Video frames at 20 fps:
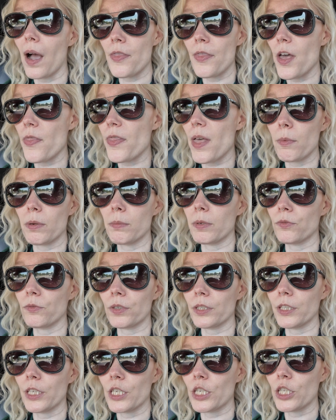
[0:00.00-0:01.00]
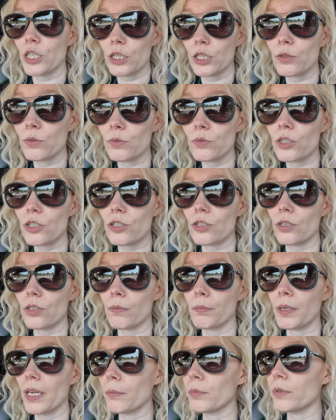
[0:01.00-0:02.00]
I thought that would be really cute to
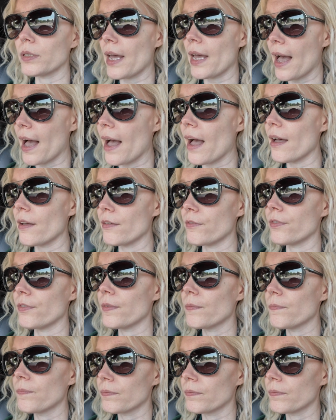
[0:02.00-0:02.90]
be able to have